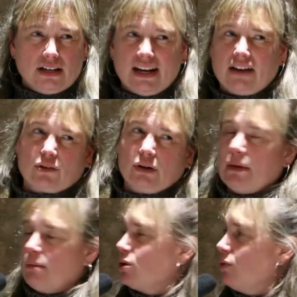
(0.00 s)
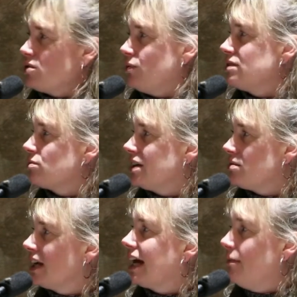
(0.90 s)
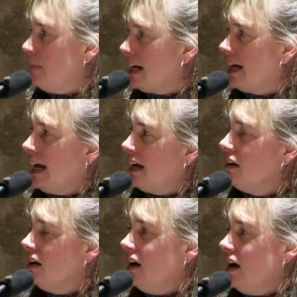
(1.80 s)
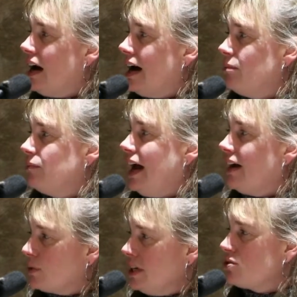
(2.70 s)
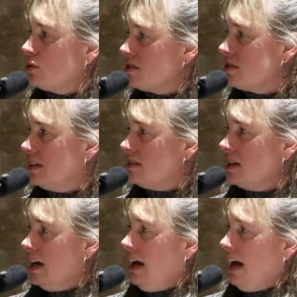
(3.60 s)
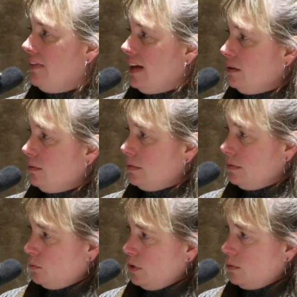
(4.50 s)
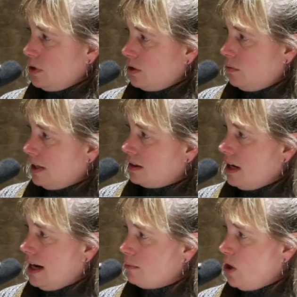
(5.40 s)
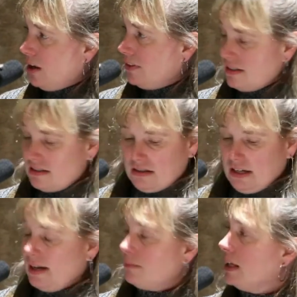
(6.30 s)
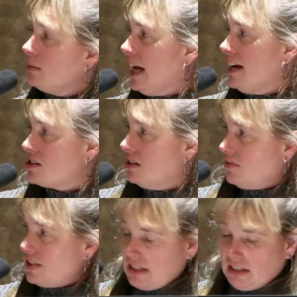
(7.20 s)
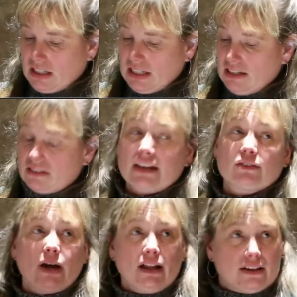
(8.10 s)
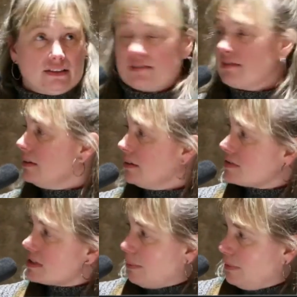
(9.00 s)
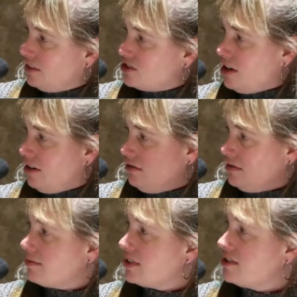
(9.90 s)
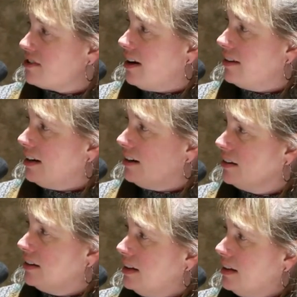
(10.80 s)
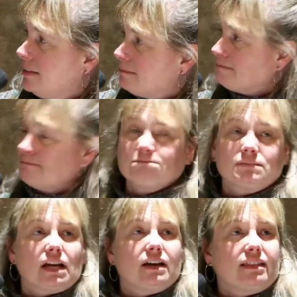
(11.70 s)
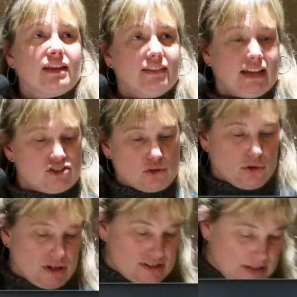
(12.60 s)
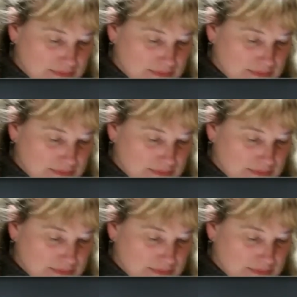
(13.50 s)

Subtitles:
I never remember which one's which, Medicaid, have resources. And then we work with all these inpatient facilities as well as Stepping Stones, which is on there. And I think that's yours.